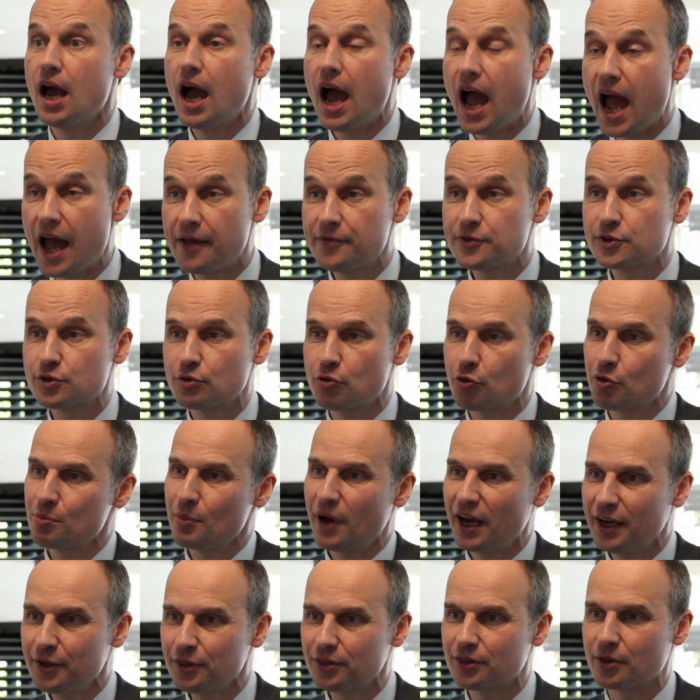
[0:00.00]
and to
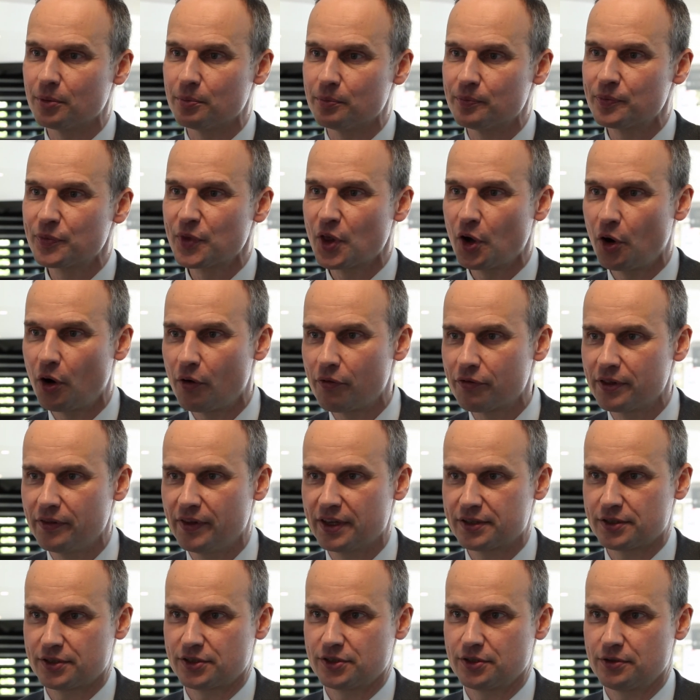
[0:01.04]
remind them of the
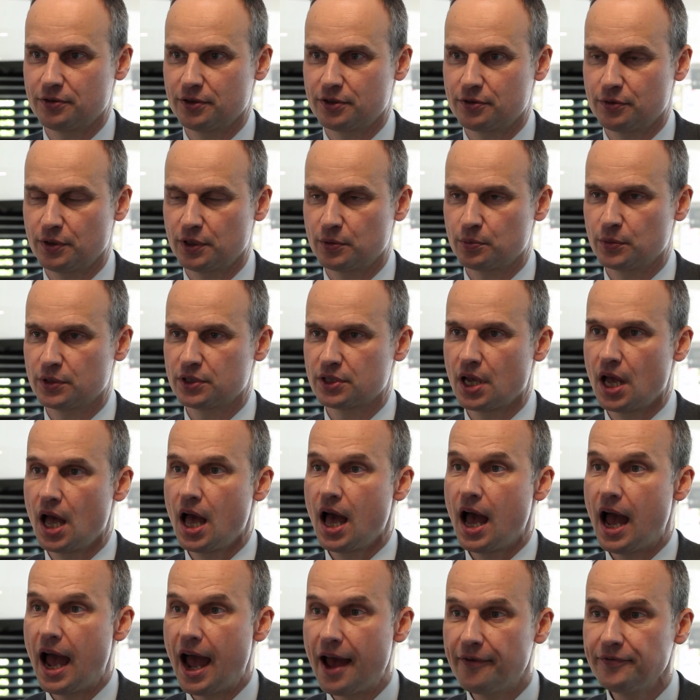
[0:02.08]
necessary treatment.
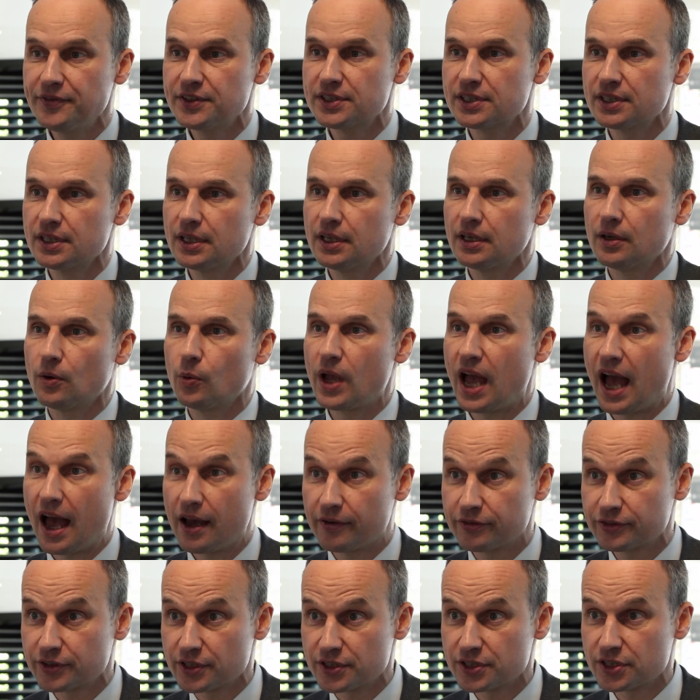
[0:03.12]
And we
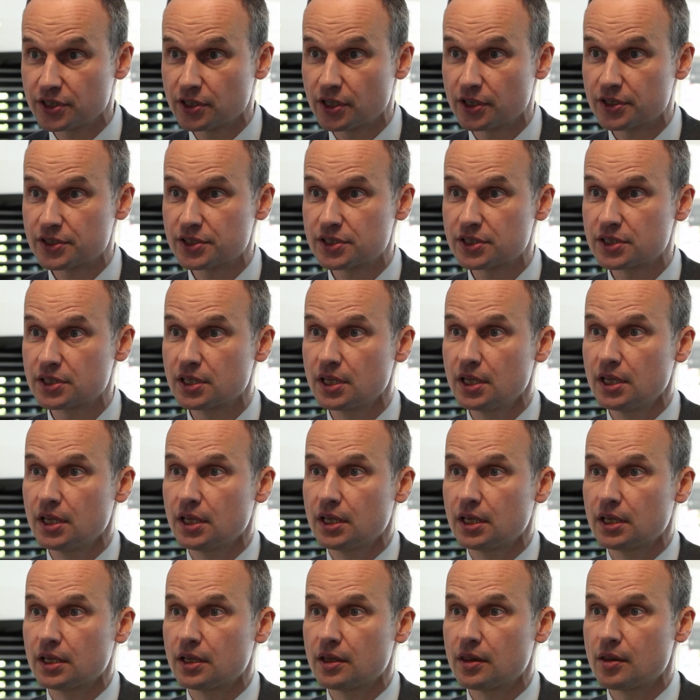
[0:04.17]
have discussed
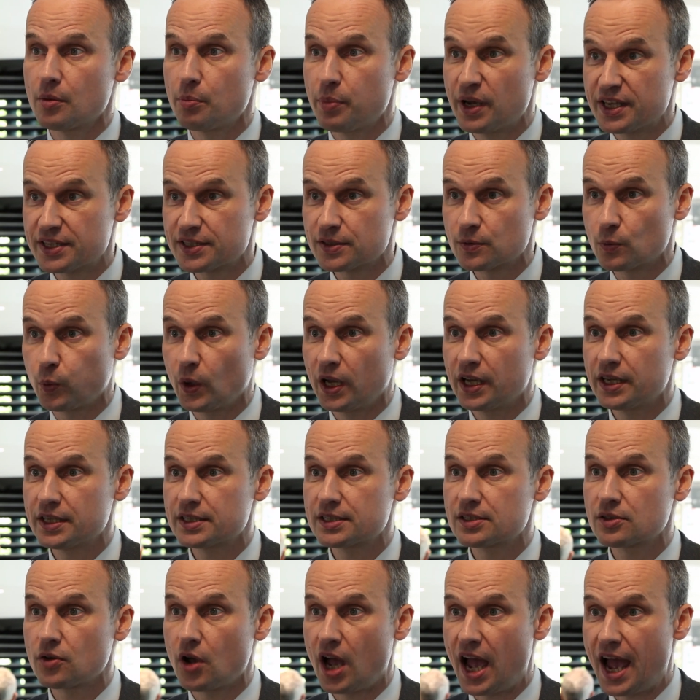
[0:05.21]
the best
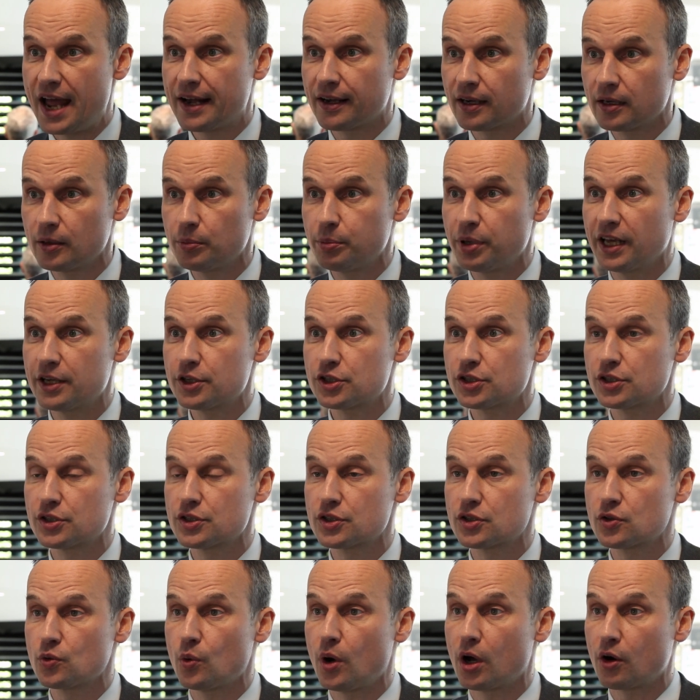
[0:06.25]
ways to handle
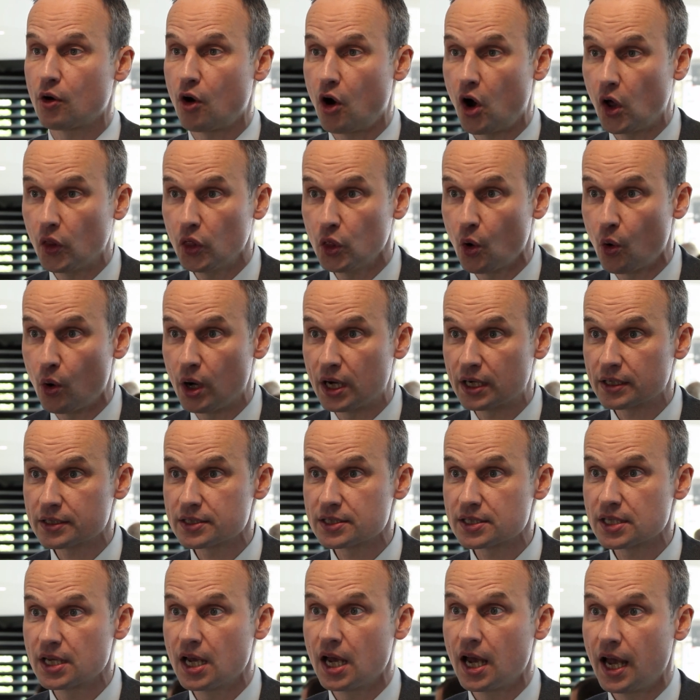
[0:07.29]
patients who are on
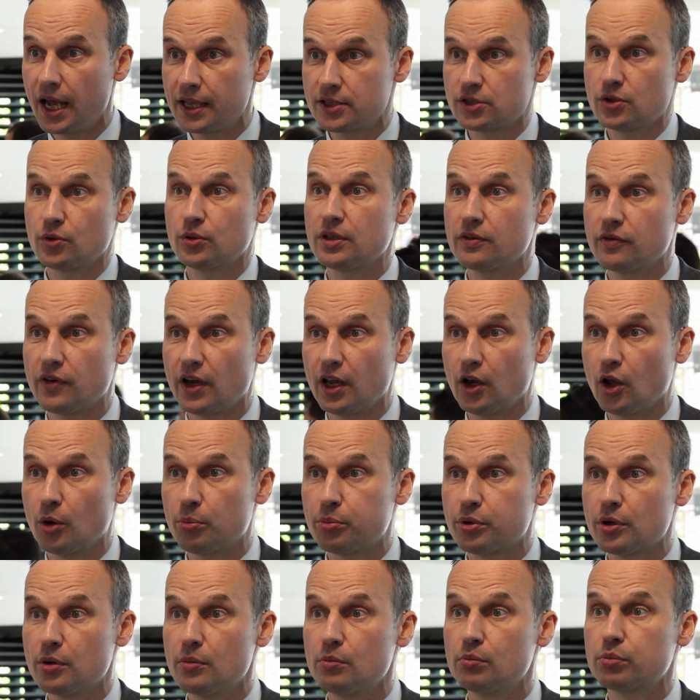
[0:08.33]
NOACs and who develop
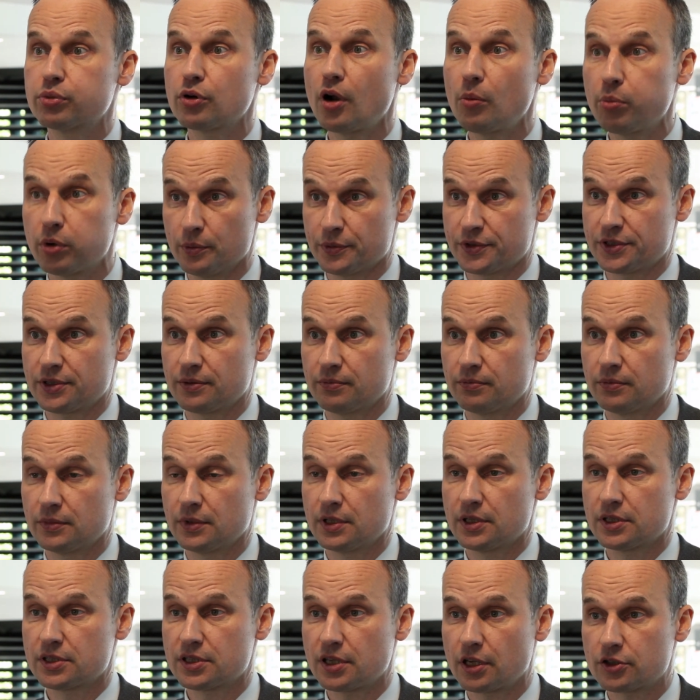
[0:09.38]
problems
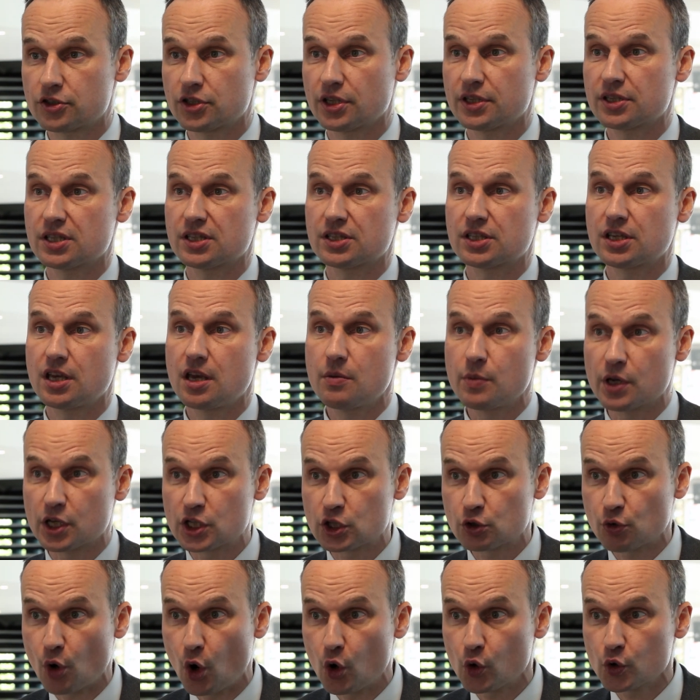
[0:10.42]
such as ischemic
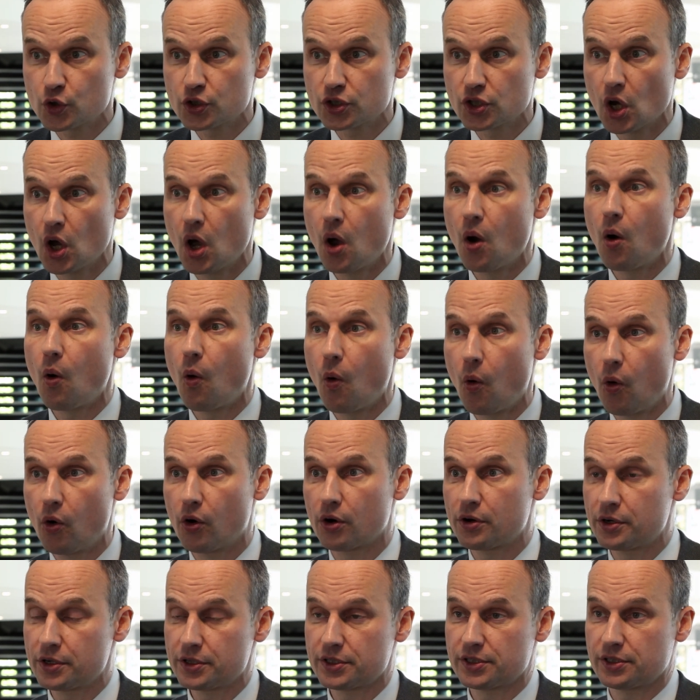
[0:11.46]
strokes
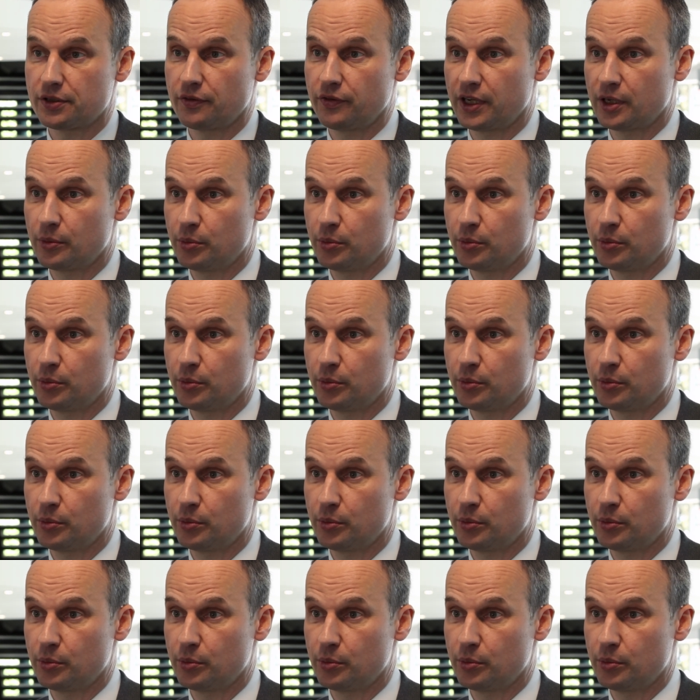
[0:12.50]
or severe